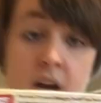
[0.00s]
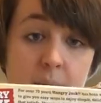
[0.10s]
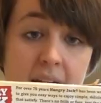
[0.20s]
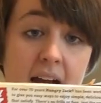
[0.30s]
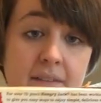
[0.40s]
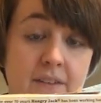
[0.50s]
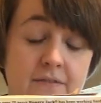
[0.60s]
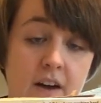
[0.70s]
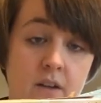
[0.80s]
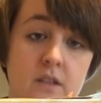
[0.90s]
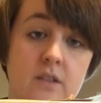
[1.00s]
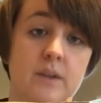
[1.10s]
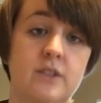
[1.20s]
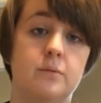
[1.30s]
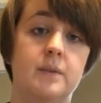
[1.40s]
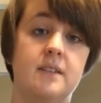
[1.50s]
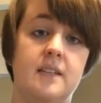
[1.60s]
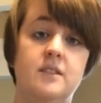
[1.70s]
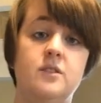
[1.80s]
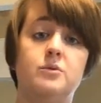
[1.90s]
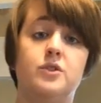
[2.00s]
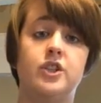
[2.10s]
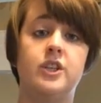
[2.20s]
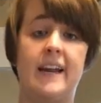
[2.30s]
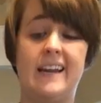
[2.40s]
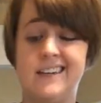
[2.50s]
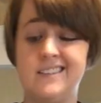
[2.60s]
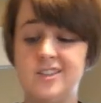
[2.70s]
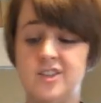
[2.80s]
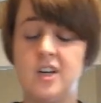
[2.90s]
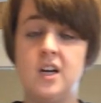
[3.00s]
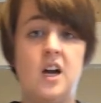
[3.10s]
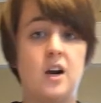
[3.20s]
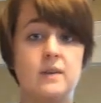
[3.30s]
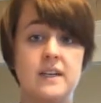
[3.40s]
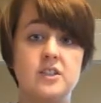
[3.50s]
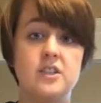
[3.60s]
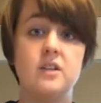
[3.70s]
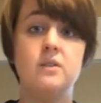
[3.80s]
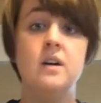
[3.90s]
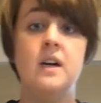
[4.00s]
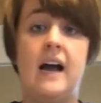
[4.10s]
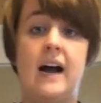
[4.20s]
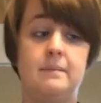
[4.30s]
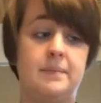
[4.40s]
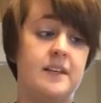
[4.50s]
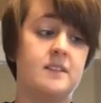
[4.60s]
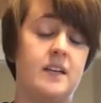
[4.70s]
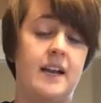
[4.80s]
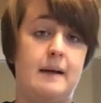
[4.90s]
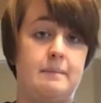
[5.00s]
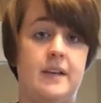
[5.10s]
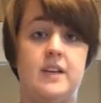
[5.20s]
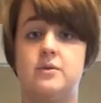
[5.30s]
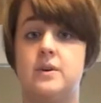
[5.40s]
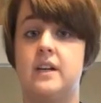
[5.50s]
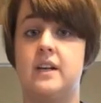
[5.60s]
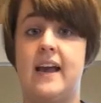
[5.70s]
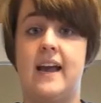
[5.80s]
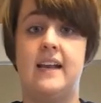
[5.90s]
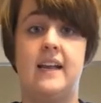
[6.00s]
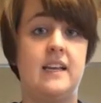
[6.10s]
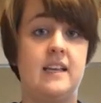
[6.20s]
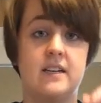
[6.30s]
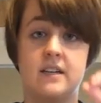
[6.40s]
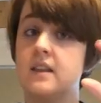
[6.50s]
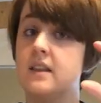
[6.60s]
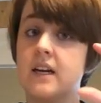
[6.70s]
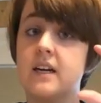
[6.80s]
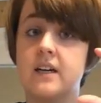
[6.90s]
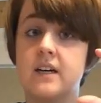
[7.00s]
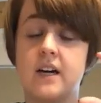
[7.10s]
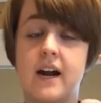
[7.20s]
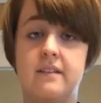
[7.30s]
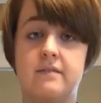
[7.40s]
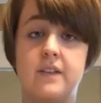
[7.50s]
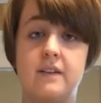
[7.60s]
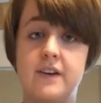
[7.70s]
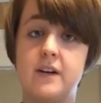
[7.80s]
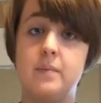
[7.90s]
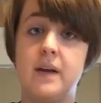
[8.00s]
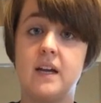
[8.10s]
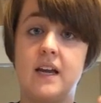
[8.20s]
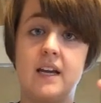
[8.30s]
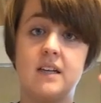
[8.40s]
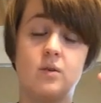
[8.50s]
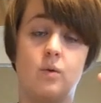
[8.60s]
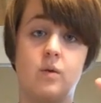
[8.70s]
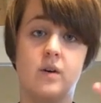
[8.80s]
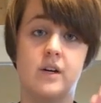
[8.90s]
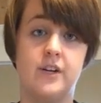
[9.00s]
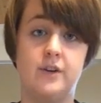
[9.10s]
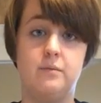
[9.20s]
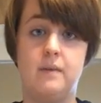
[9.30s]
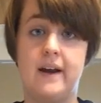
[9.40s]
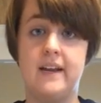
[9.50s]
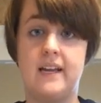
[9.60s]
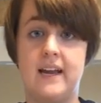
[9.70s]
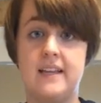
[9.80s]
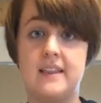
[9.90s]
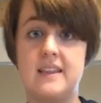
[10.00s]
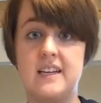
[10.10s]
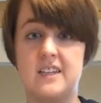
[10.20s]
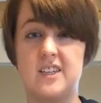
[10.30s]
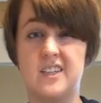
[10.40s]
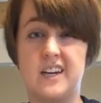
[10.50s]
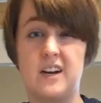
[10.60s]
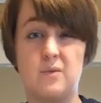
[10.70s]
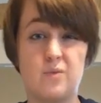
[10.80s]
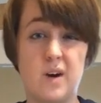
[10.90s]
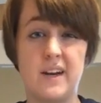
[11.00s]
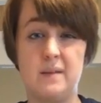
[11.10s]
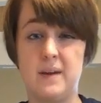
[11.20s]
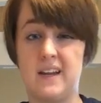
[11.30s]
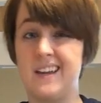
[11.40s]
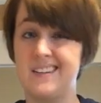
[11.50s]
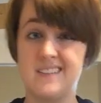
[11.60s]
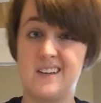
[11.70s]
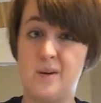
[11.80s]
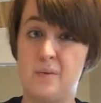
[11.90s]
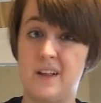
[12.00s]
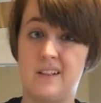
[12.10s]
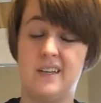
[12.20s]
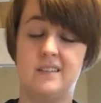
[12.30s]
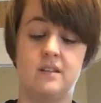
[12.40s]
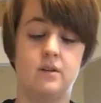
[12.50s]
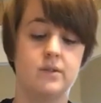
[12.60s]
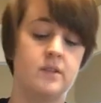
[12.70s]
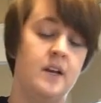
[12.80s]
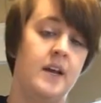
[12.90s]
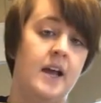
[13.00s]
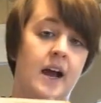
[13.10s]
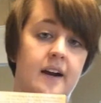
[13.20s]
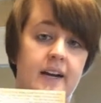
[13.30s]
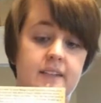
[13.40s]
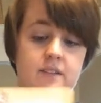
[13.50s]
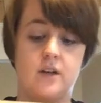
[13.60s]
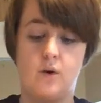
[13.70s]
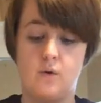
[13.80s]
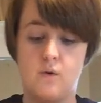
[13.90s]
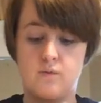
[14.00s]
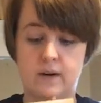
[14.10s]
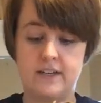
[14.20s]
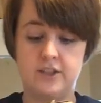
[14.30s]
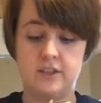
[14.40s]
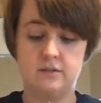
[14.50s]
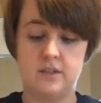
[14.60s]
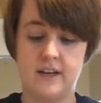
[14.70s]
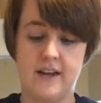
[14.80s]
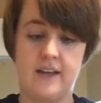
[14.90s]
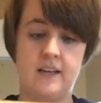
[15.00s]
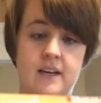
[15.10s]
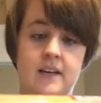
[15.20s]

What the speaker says: We have to follow this ratio because as you change a ratio, things could happen. You could get either thicker and fluffier pancakes, or you might get thinner, kind of runny pancakes, and nobody likes those. All right, so ratio today,